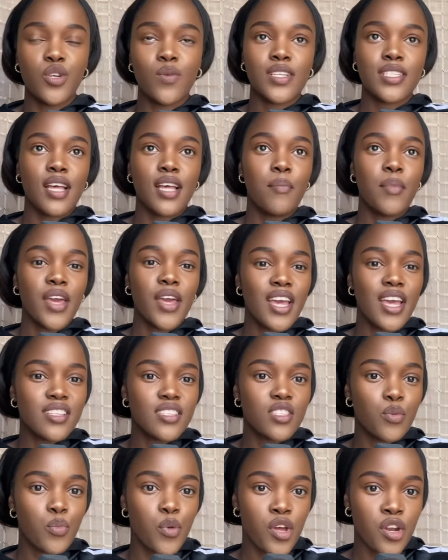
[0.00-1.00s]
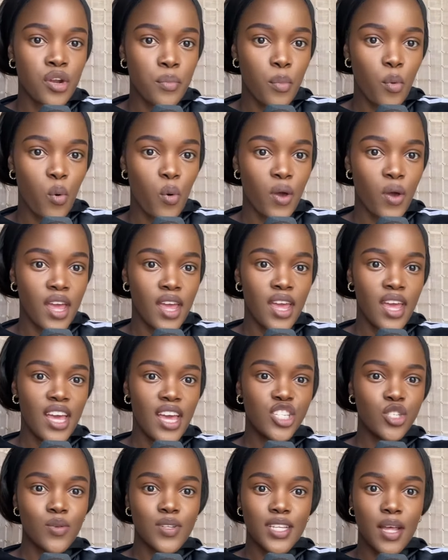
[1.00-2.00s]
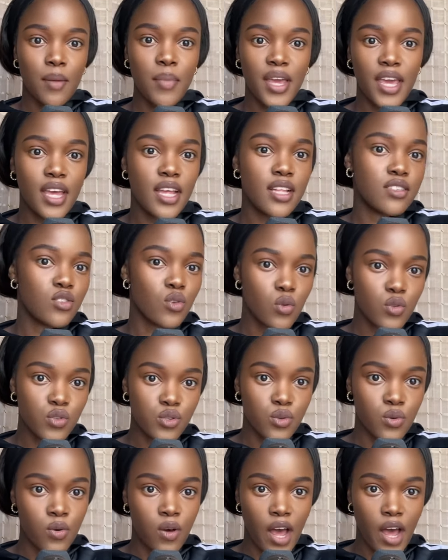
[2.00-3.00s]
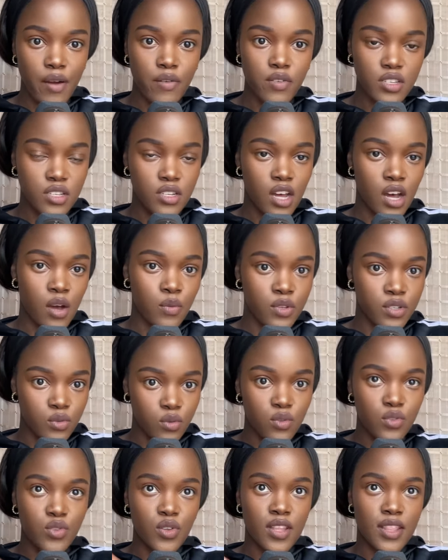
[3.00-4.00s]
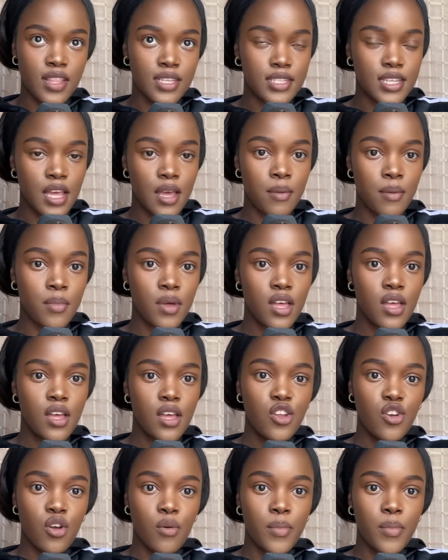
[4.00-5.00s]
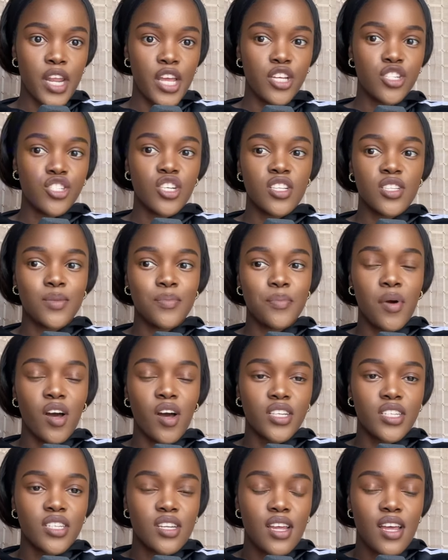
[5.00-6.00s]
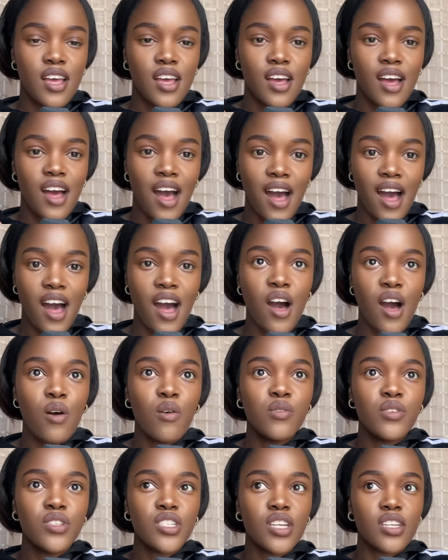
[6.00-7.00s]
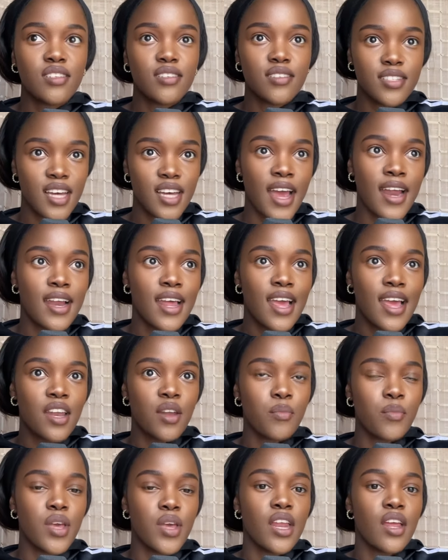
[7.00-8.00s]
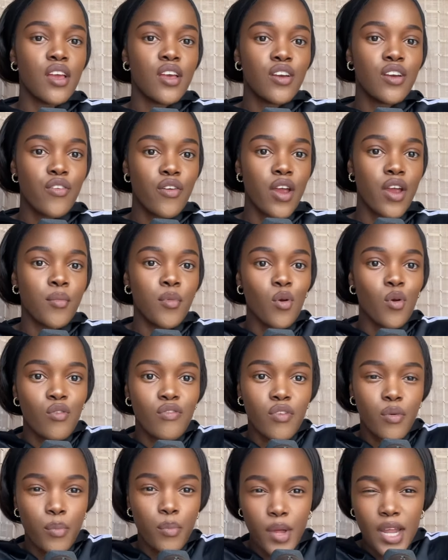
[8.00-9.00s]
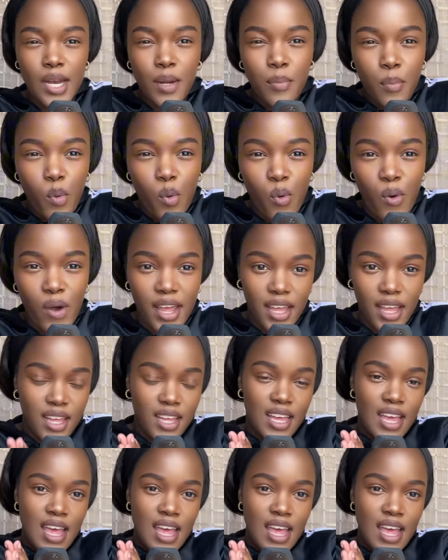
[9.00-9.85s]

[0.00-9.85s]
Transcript: was up against Burna Boy. She was up against also, Ayra Starr was also in the same nominations. But how did Tyla end up getting a Grammy over Burna Boy?